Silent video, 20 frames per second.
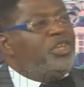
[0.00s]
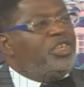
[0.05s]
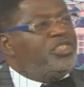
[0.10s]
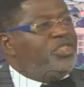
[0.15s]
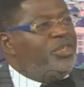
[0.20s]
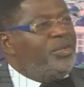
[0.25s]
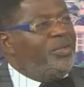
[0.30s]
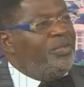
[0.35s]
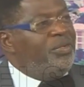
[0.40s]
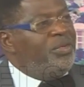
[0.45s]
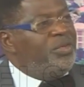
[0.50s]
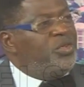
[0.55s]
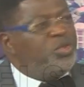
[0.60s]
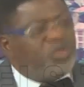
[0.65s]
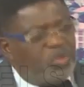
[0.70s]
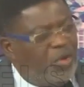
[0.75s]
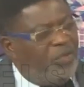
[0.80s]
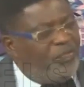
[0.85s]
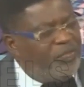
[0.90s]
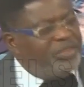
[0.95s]
structure,
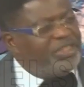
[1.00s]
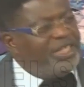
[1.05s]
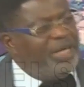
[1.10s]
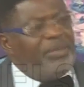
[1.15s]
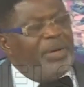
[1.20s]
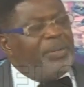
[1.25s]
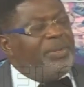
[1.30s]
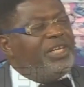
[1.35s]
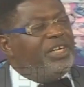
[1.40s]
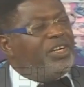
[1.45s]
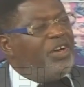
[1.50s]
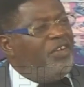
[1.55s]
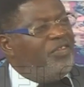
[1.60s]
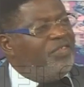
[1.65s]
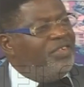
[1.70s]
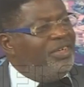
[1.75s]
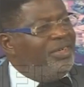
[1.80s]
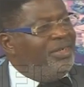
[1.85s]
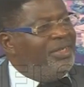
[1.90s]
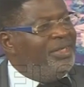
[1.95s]
oftentimes maybe the
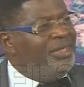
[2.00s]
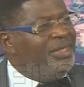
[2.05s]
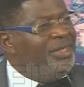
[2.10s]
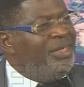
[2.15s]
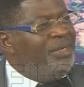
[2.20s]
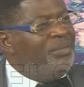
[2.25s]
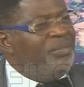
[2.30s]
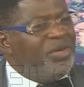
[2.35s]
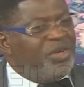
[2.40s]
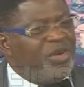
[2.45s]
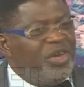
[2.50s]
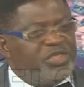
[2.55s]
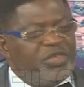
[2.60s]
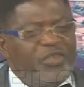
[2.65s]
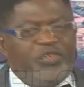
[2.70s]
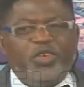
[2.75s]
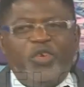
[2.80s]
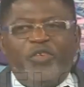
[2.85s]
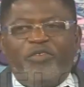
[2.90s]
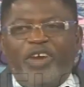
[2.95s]
governor, mm-hmm. because
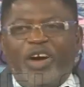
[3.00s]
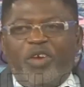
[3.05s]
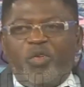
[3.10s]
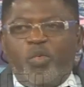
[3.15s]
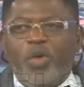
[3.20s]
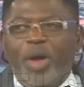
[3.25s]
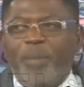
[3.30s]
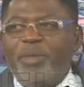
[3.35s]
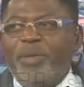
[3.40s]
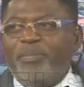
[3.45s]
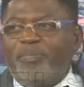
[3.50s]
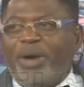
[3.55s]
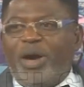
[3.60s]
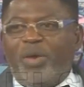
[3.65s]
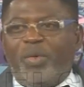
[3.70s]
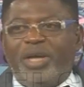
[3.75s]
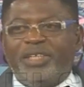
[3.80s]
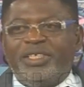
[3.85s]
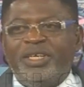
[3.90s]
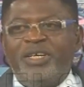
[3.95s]
of the overwhelming
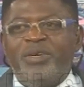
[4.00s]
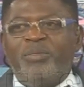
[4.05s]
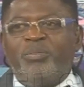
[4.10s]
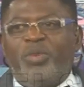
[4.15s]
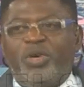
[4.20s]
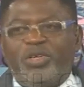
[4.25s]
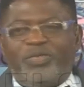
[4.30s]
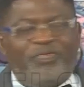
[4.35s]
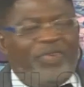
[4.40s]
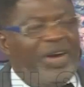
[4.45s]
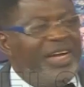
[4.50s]
powers, both